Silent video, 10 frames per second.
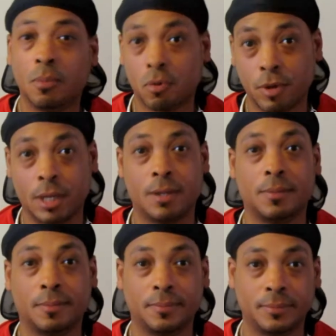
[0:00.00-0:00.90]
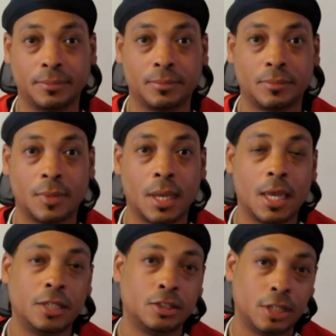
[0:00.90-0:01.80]
Maria.
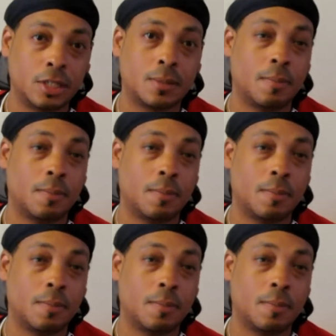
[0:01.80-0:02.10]
She's